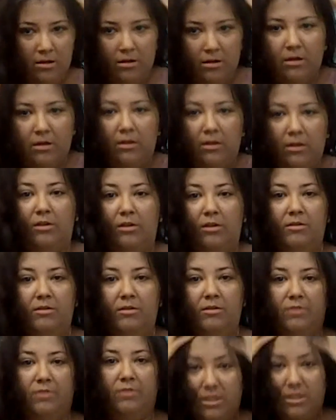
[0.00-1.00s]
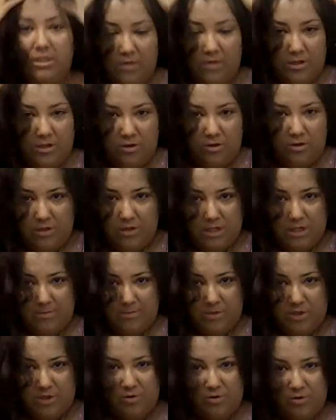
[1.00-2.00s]
Like if I just want to do this
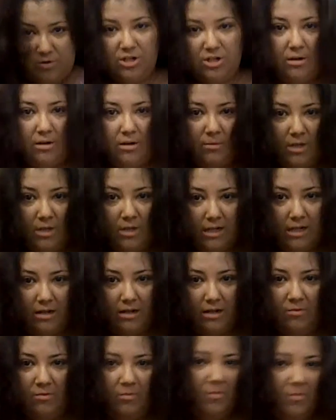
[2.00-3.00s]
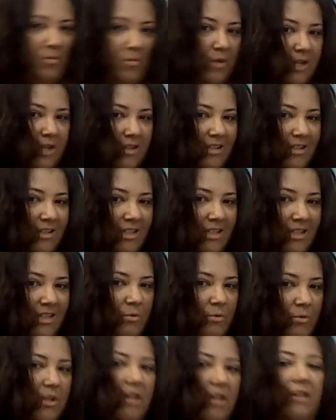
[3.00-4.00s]
demonstration, I'll be done. But since I'm
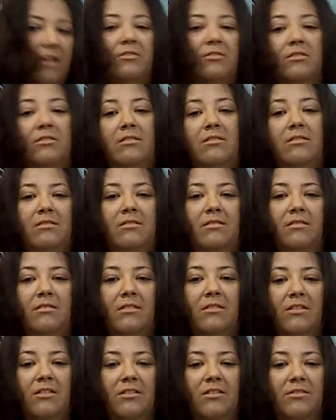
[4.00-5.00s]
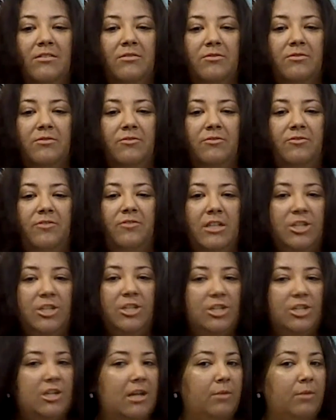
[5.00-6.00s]
doing a
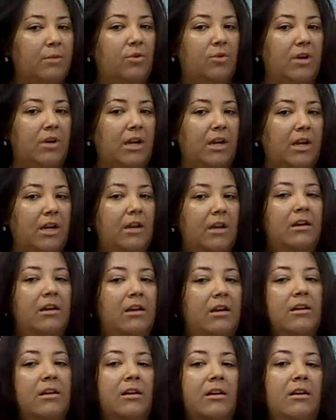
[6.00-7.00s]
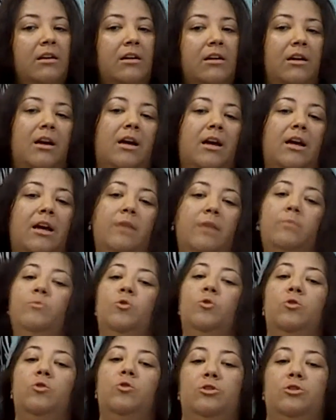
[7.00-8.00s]
fishtail braid, I'm
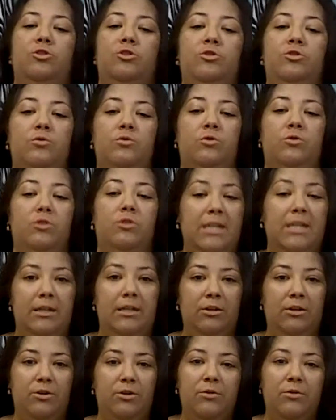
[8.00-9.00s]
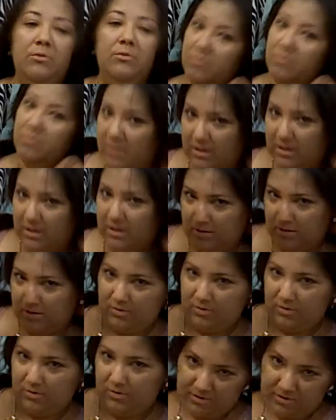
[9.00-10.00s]
going to continue.
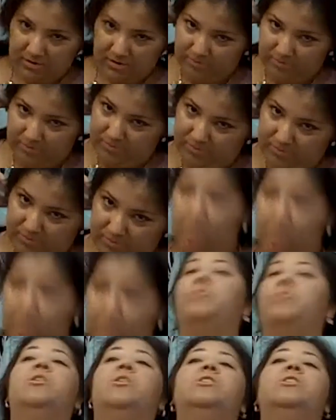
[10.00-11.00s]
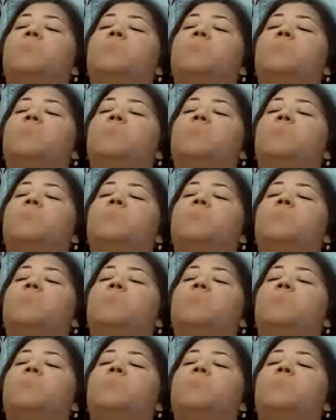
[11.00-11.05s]
So just brush my